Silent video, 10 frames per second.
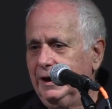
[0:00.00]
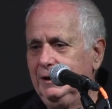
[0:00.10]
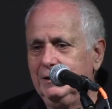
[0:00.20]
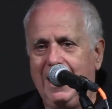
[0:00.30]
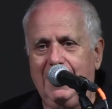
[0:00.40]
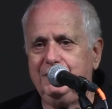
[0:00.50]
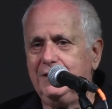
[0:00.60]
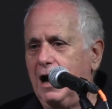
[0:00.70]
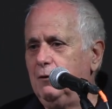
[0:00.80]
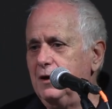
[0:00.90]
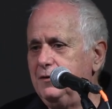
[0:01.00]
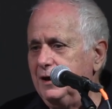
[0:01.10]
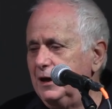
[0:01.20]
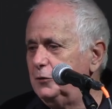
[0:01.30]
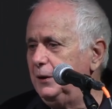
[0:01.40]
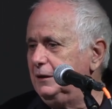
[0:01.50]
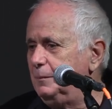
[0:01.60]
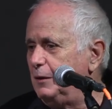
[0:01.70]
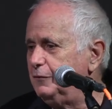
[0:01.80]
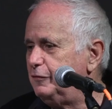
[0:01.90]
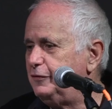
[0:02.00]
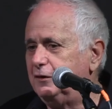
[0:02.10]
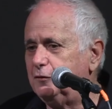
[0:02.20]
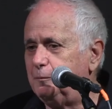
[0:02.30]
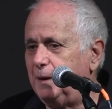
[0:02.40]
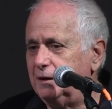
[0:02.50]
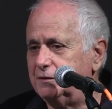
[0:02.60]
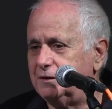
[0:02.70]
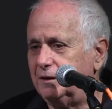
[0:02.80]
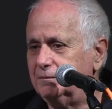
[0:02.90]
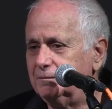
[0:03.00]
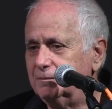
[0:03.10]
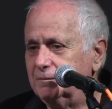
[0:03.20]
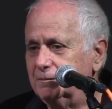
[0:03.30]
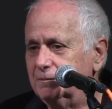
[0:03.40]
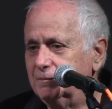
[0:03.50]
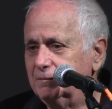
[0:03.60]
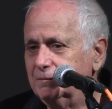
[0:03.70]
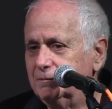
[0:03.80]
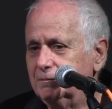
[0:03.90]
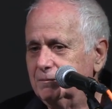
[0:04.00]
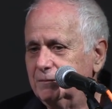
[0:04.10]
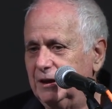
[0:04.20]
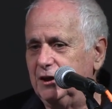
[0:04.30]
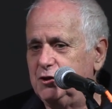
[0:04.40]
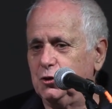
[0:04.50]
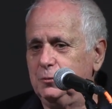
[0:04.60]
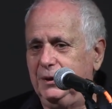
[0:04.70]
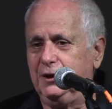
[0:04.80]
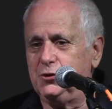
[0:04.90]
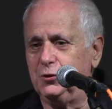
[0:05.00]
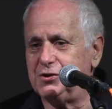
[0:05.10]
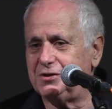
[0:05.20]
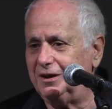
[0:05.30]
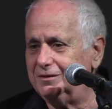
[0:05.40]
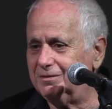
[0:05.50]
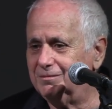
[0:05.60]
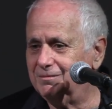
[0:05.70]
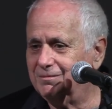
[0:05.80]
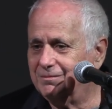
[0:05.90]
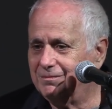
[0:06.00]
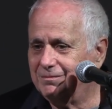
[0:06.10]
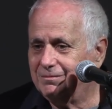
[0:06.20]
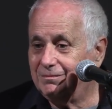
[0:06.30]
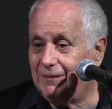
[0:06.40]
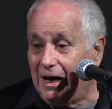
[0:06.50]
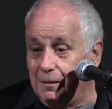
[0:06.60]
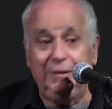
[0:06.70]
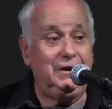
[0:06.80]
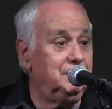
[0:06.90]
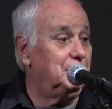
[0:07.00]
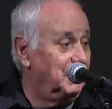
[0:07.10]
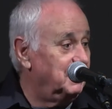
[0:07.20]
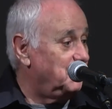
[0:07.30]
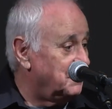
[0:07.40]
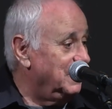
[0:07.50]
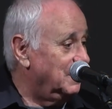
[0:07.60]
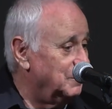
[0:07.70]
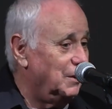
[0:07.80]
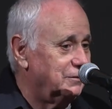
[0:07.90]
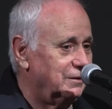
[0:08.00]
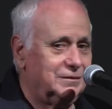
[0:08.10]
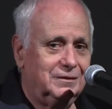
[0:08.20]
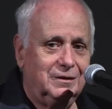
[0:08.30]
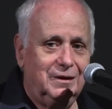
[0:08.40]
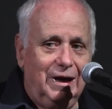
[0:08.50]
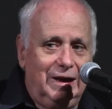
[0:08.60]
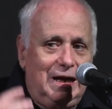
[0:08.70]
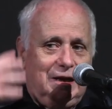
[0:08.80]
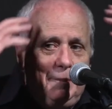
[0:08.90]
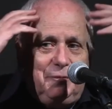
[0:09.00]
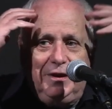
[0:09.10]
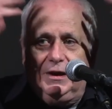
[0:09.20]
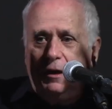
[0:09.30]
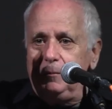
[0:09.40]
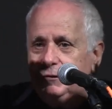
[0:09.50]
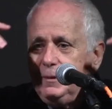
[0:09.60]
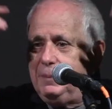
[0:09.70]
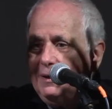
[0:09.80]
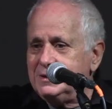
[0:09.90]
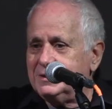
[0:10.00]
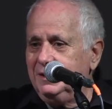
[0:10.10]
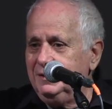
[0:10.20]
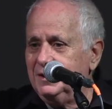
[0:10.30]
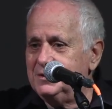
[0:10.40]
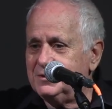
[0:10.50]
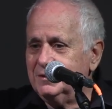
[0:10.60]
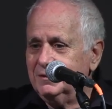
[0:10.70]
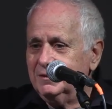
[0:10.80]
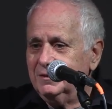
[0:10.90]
In half an hour, they agreed about the fate of Palestine, that it should be a Jewish state. Unbelievable, if you think about it. And I keep thinking about the Palestinians.